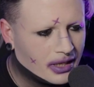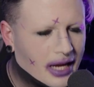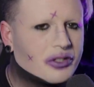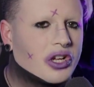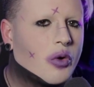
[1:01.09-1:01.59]

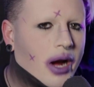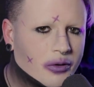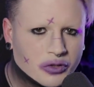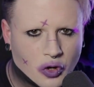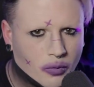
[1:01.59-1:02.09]
allowed to go
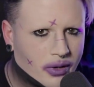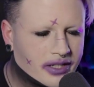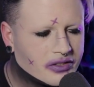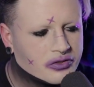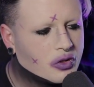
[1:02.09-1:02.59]
out and go
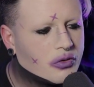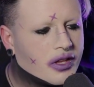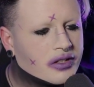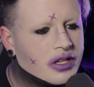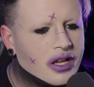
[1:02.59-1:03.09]
places and do
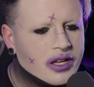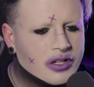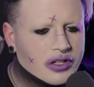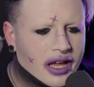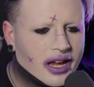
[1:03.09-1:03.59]
things.
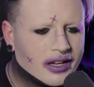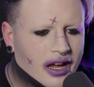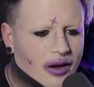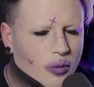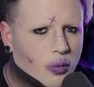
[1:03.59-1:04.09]
And
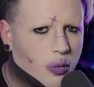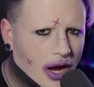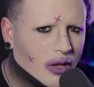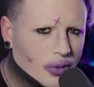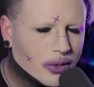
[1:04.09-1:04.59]

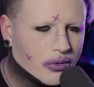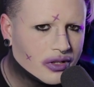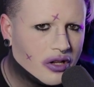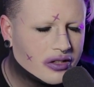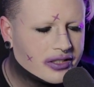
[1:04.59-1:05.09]
while we were
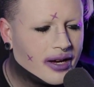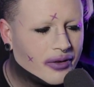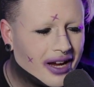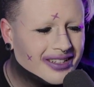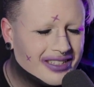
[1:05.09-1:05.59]
in
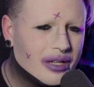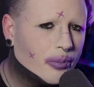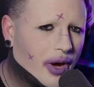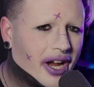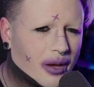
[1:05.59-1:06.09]
lockdown, I
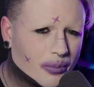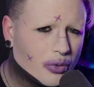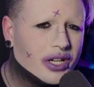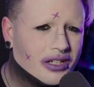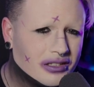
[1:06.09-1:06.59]
did buy a
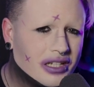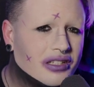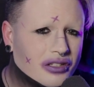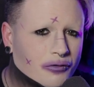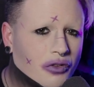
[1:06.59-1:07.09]
pretty
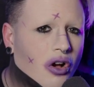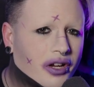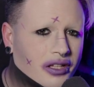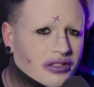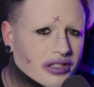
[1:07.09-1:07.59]
decent
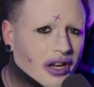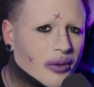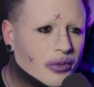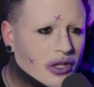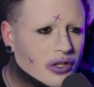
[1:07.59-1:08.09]
vlogging
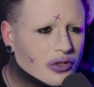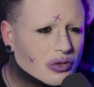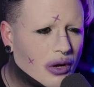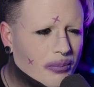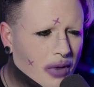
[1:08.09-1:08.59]
setup.
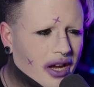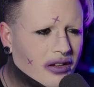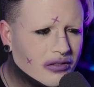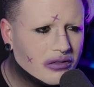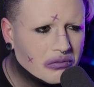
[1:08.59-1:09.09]
So I
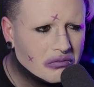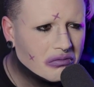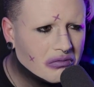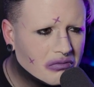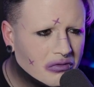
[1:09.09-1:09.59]
might
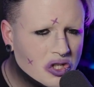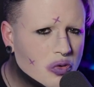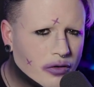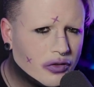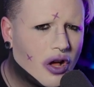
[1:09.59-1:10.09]

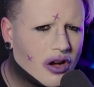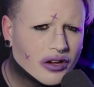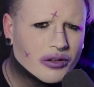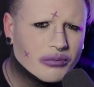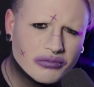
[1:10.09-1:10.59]
do a
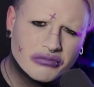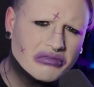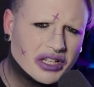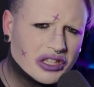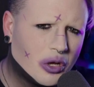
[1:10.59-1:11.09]
vlog.
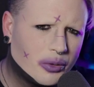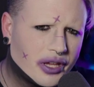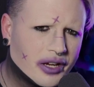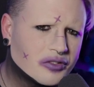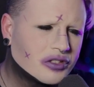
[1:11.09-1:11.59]
Like the old
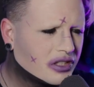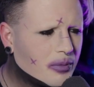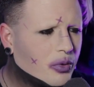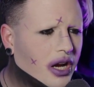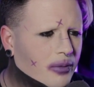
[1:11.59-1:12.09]
days.
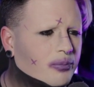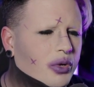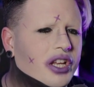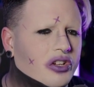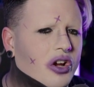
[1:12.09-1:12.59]
Because I'm
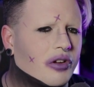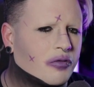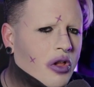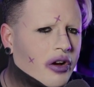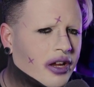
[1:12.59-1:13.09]
pretty good at
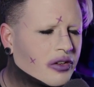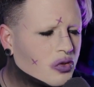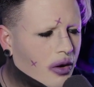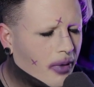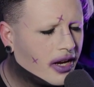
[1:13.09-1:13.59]
vlogging.
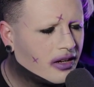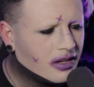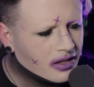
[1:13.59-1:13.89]
So I might